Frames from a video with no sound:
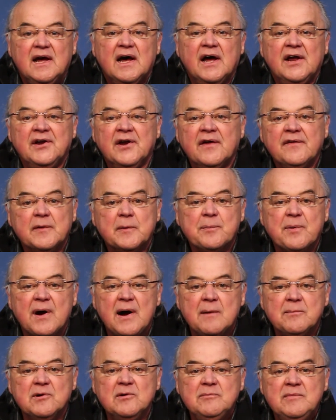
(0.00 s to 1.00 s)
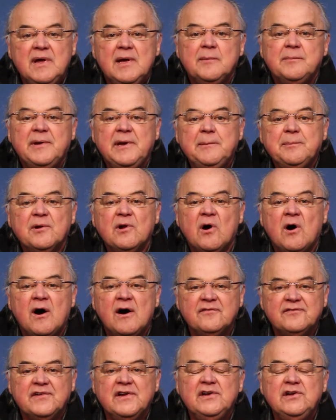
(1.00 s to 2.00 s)
Another problem: people
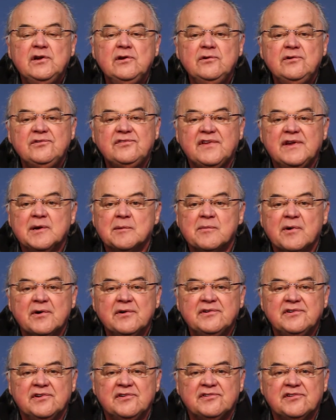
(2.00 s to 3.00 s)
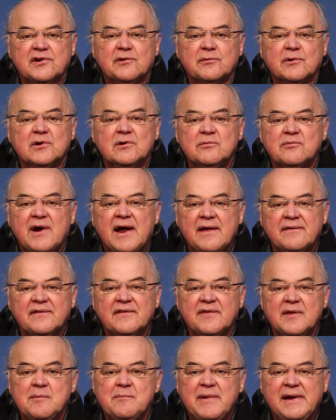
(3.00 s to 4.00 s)
often use the emergency room rather
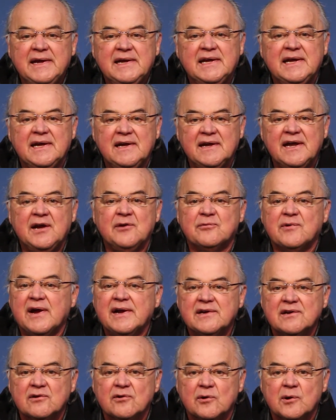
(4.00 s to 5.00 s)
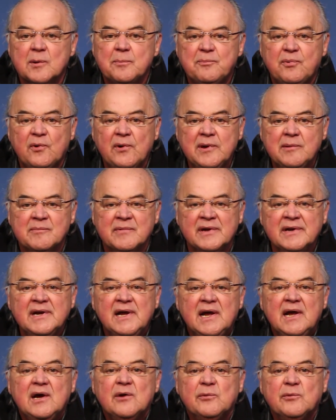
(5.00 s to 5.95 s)
than making a regular appointment